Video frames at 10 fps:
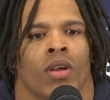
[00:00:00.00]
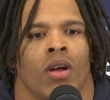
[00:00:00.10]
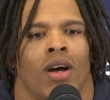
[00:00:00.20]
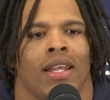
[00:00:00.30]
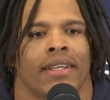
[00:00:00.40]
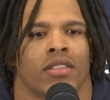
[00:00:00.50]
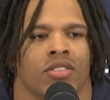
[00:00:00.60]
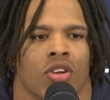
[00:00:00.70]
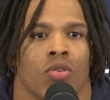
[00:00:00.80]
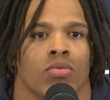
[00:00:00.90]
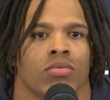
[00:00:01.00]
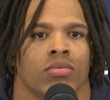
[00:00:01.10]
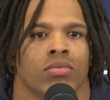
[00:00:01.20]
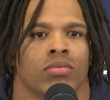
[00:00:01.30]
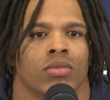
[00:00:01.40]
Uh, I like the zone
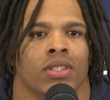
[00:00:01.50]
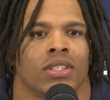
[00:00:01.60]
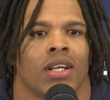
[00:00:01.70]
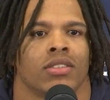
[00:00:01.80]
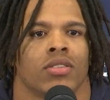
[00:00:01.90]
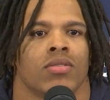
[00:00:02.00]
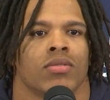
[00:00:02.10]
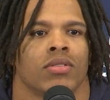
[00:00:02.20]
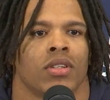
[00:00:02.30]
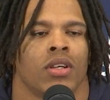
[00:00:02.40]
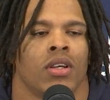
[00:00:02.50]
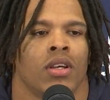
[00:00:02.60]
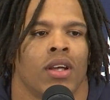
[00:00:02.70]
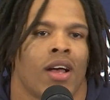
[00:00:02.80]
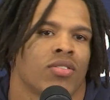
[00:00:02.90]
inside zone,
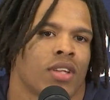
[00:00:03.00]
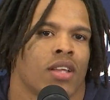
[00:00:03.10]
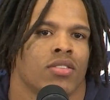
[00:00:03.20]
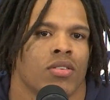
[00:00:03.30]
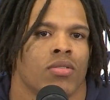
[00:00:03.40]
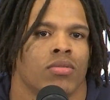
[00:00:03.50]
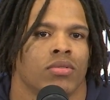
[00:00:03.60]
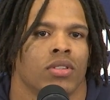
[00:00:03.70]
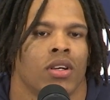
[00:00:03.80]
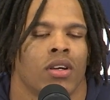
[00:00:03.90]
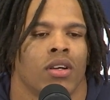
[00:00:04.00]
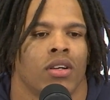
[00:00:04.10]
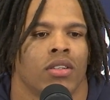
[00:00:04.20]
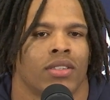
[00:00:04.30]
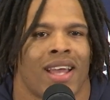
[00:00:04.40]
outside zone,
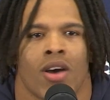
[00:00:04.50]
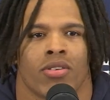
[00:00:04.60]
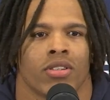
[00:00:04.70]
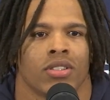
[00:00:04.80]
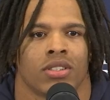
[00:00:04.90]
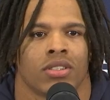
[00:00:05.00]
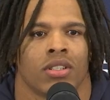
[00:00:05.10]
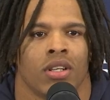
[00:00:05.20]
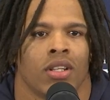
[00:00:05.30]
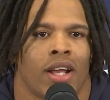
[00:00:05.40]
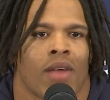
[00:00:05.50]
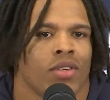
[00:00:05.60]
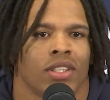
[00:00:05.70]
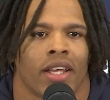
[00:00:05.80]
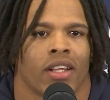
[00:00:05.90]
uh, counters. Like I
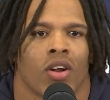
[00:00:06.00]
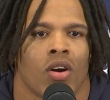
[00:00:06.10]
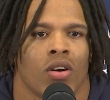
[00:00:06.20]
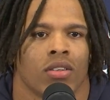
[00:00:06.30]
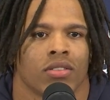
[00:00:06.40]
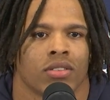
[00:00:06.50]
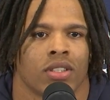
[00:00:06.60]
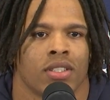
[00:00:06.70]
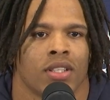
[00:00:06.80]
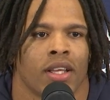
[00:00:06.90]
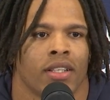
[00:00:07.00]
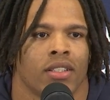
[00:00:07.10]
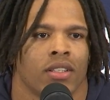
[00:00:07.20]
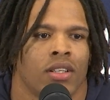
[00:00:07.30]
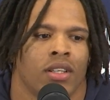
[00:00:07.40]
really like it all because
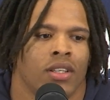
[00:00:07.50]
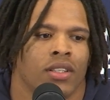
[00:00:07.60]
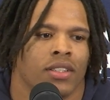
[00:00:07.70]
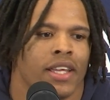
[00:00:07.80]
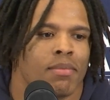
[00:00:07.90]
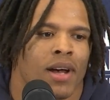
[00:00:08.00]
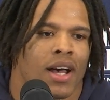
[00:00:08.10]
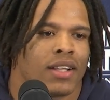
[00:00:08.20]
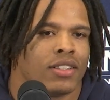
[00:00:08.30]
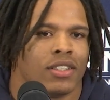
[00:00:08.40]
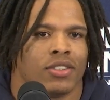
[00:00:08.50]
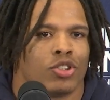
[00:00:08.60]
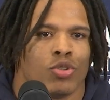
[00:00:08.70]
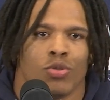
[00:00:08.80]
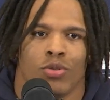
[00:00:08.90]
like getting behind the
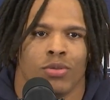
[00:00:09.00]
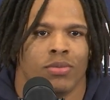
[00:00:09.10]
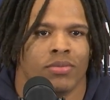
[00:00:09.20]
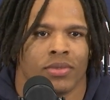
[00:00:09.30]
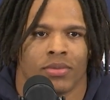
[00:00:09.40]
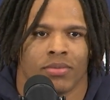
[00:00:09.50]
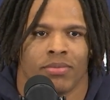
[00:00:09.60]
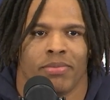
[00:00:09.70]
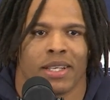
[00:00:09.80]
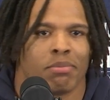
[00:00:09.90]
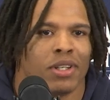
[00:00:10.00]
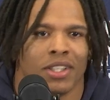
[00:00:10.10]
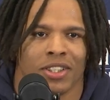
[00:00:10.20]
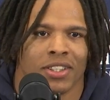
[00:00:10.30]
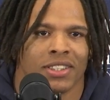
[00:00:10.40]
two big
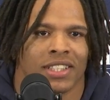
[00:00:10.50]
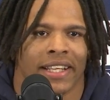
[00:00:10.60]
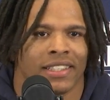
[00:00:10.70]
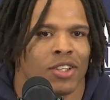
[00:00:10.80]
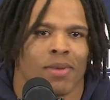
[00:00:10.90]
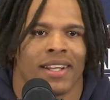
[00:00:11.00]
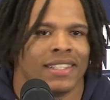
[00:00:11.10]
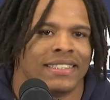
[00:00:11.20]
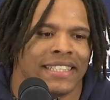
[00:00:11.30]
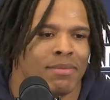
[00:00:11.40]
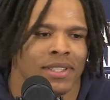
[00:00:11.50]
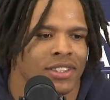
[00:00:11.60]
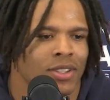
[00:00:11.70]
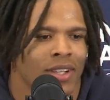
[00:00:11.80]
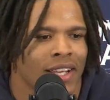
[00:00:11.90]
pullers, like nobody can see me.
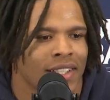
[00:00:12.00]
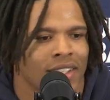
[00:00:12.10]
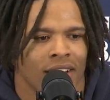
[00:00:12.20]
So like